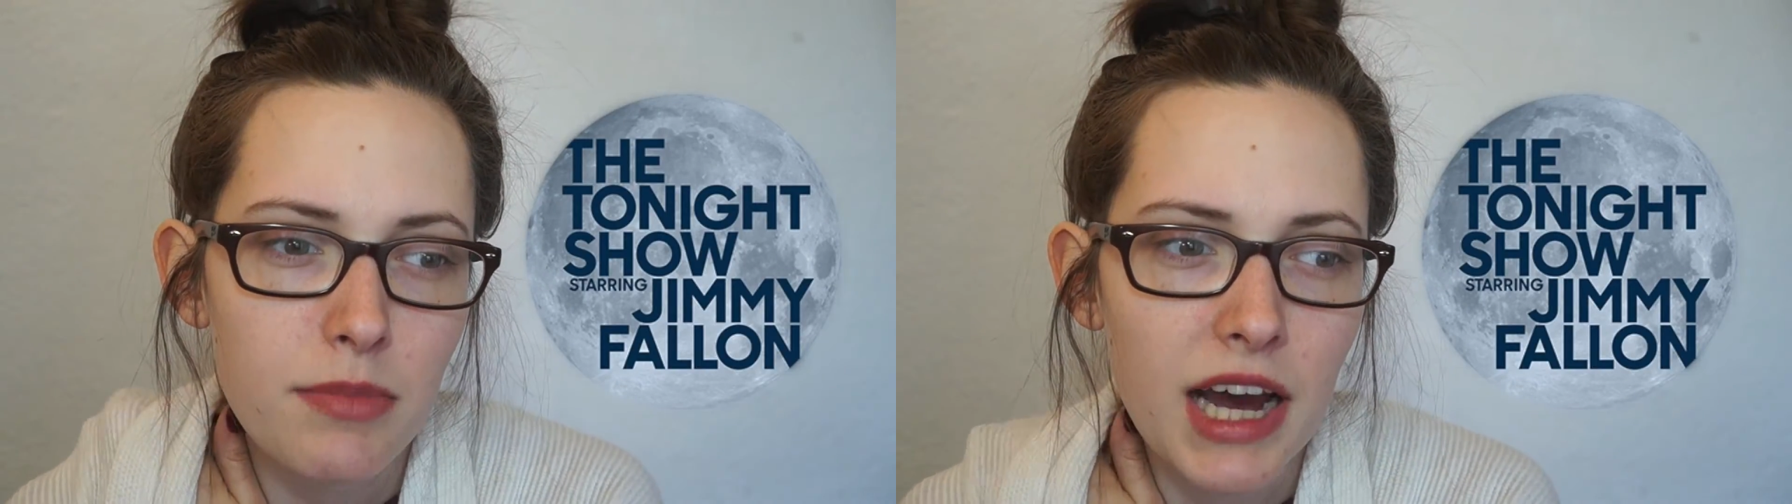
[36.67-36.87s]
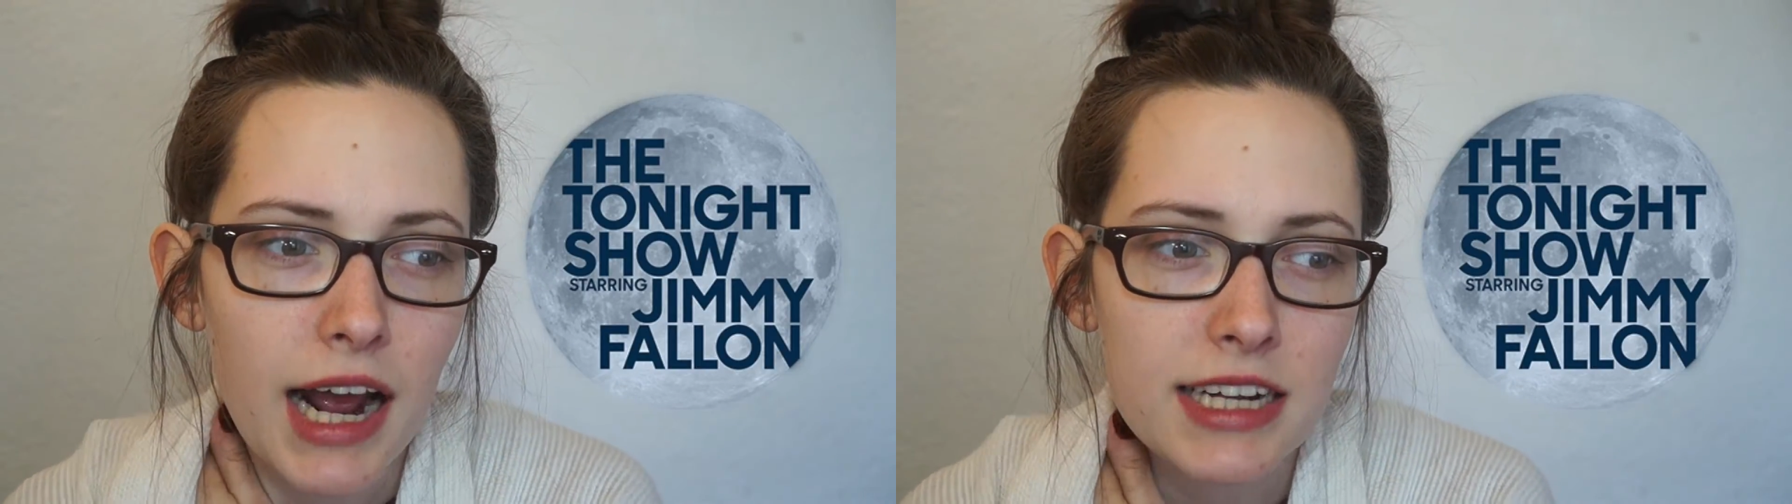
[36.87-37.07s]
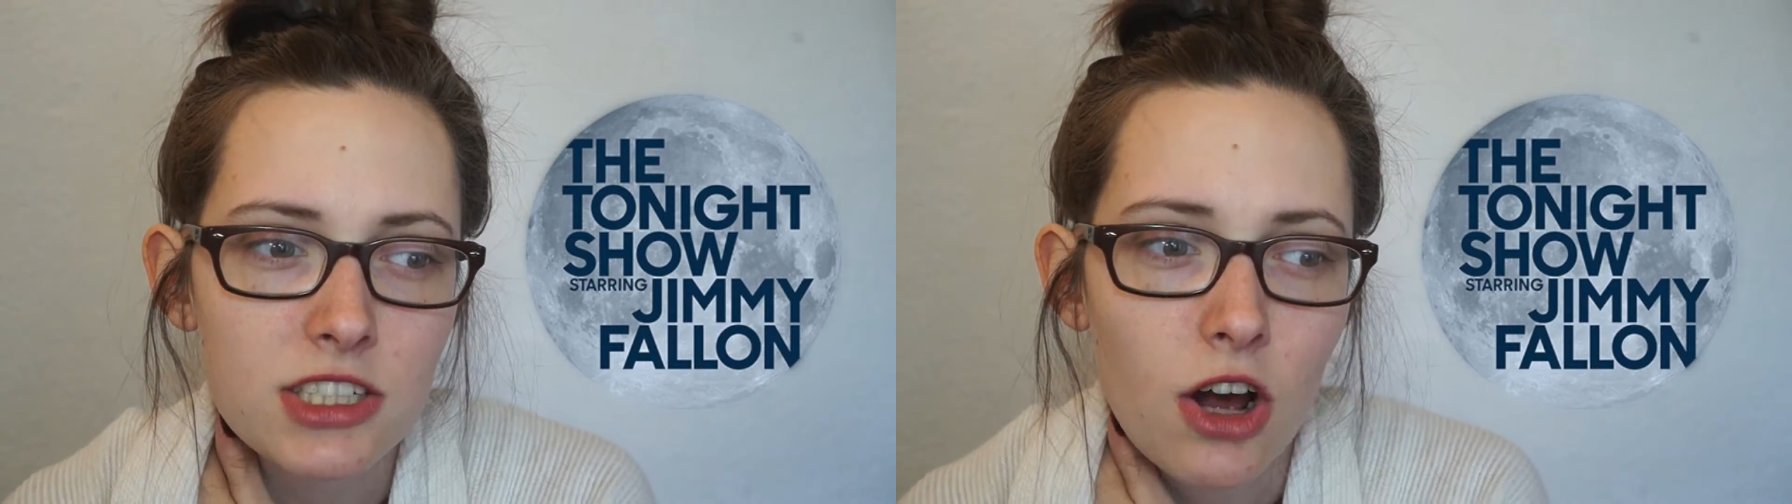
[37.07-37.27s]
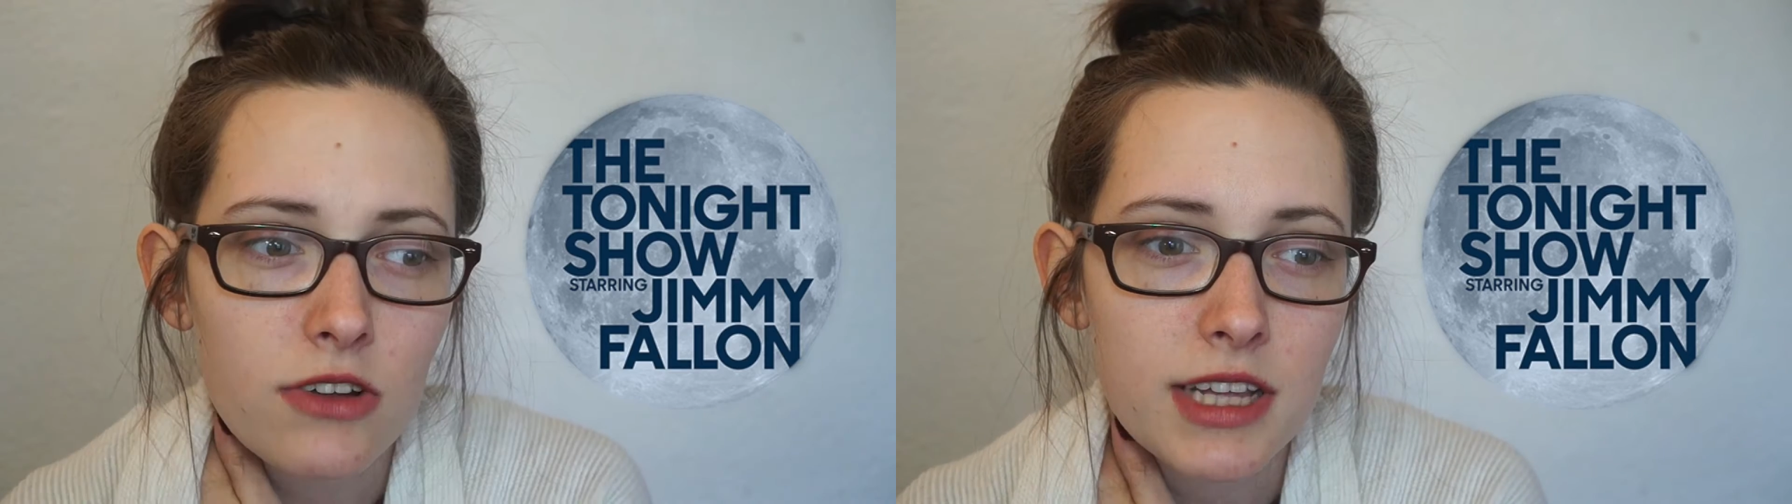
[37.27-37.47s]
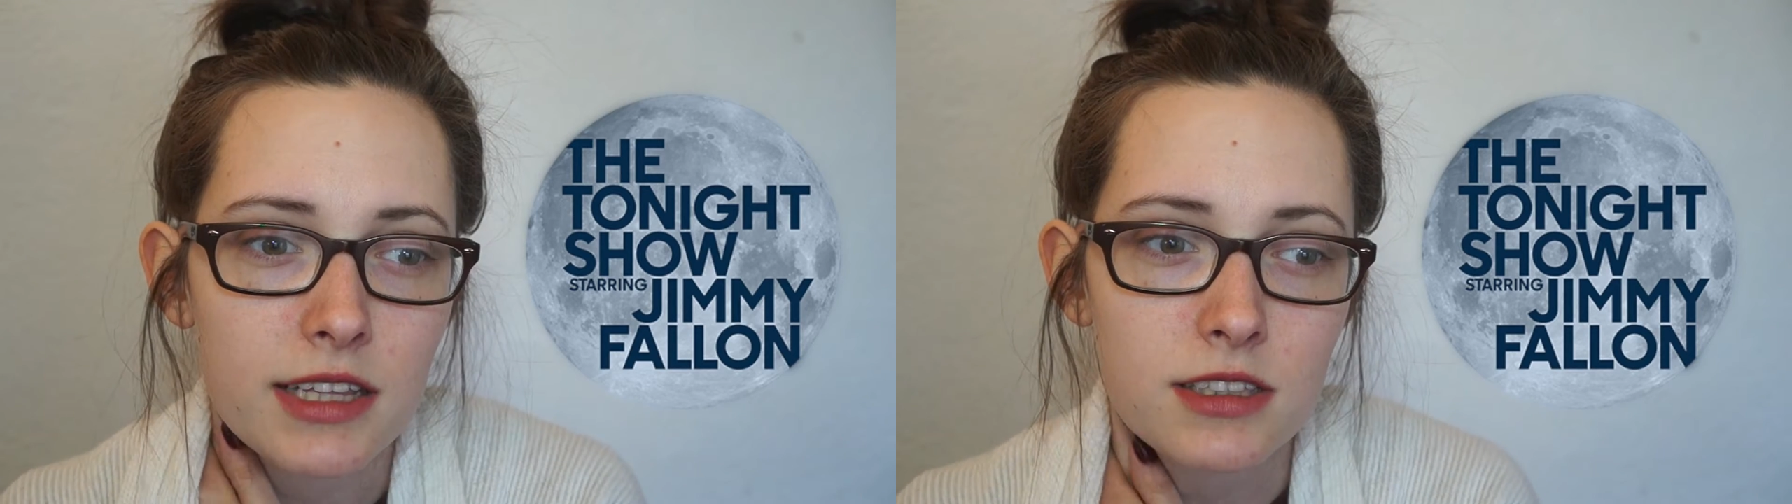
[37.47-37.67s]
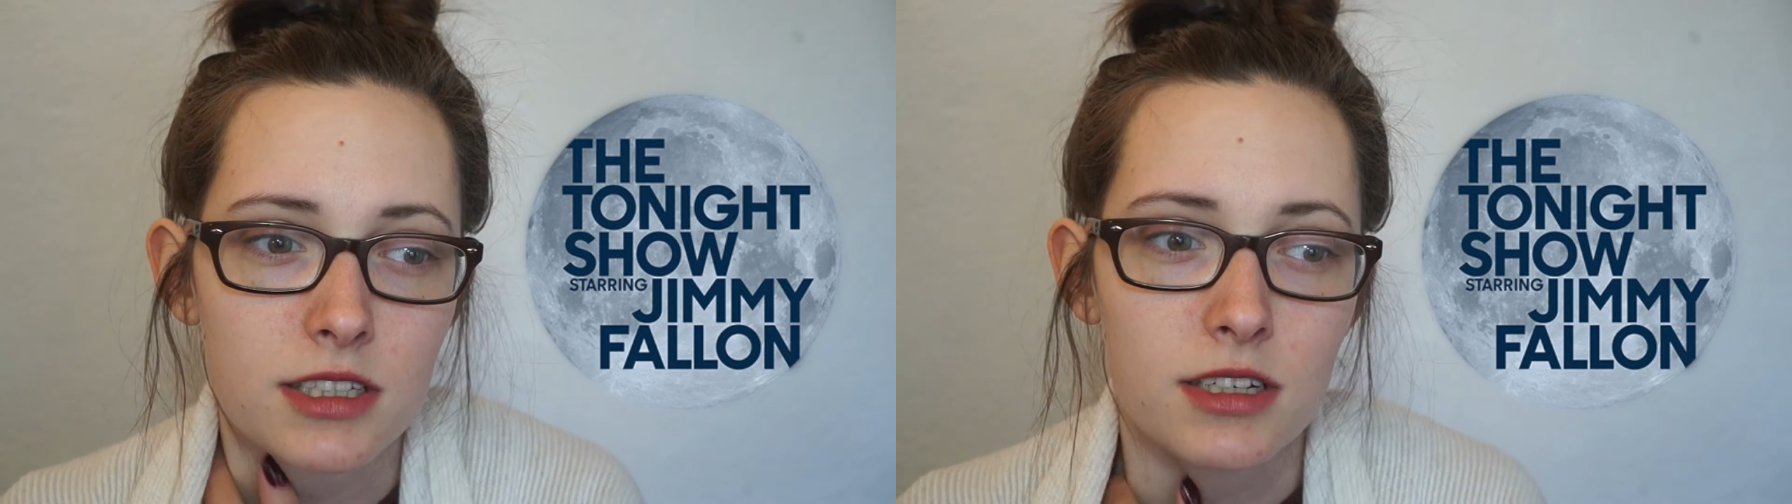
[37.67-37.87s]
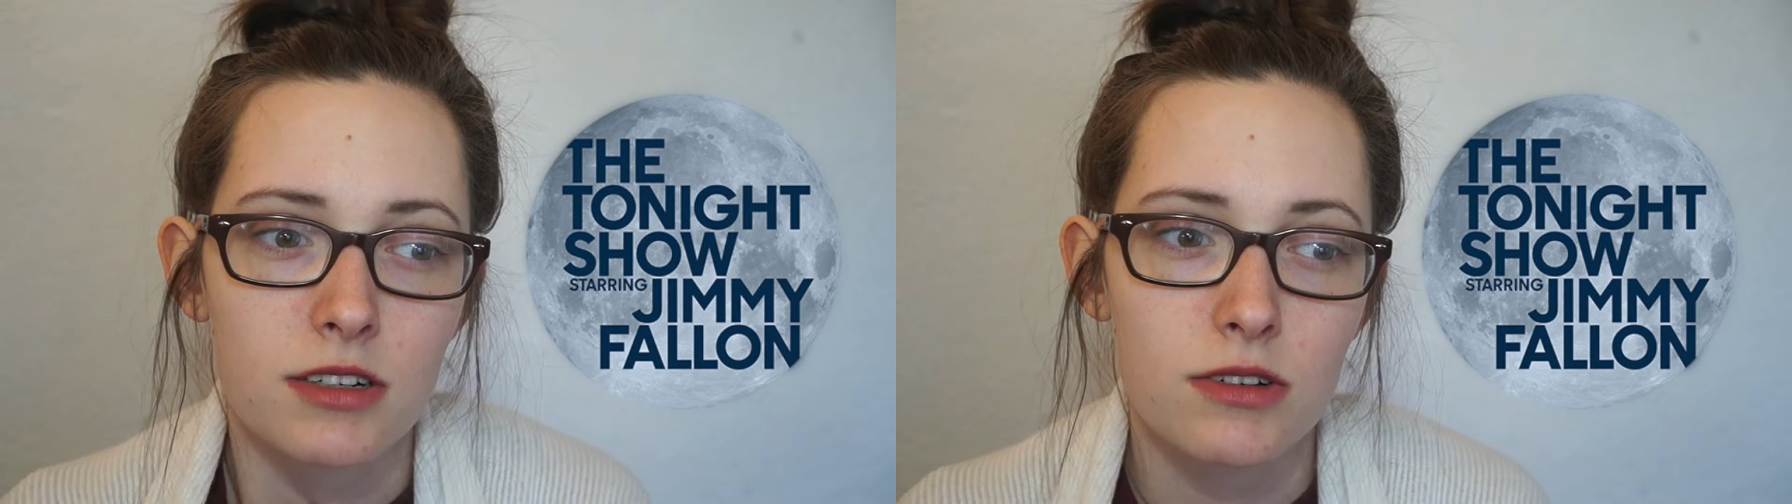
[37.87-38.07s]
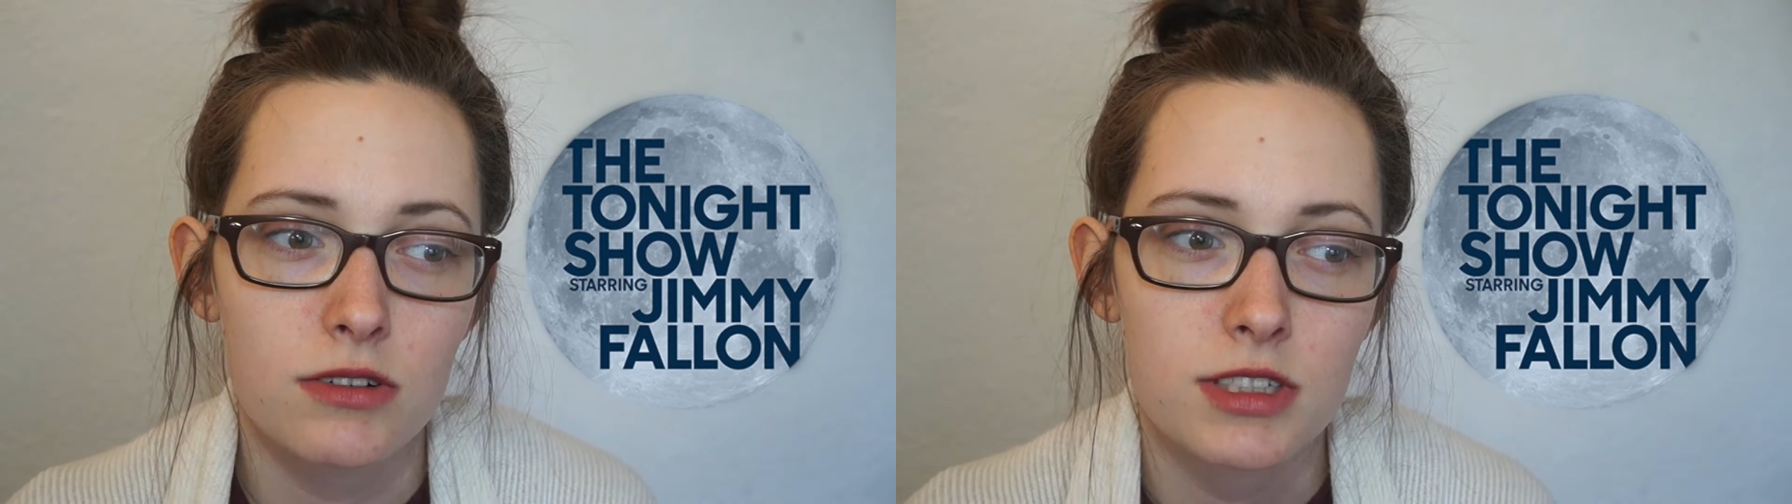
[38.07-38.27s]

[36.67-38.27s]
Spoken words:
but I saw that the